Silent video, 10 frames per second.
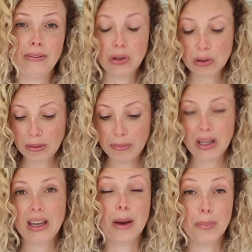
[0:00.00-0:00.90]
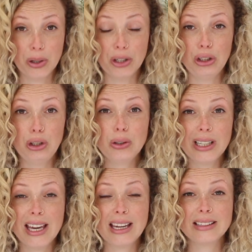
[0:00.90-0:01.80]
If you commit and put a new
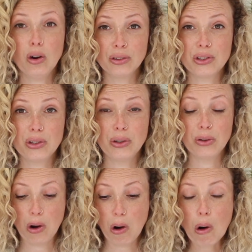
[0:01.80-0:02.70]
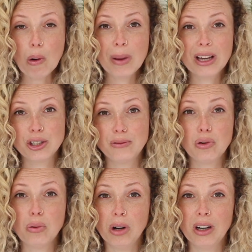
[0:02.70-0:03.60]
glaze onto a whole batch of
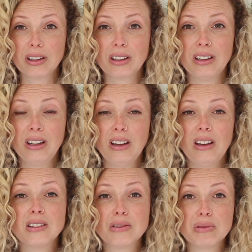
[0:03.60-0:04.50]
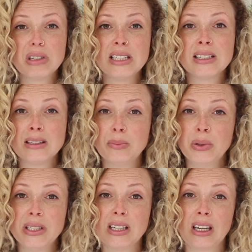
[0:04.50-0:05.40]
your work, it's really
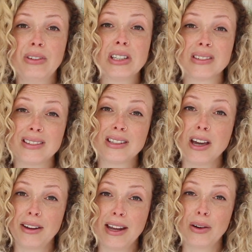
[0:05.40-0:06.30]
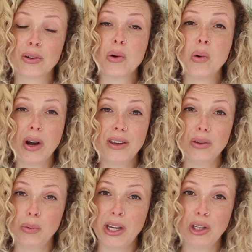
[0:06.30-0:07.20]
disappointing if it doesn't turn out quite
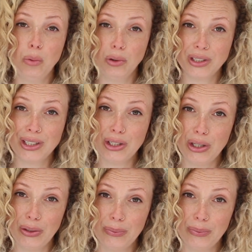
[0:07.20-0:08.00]
the way you want it to.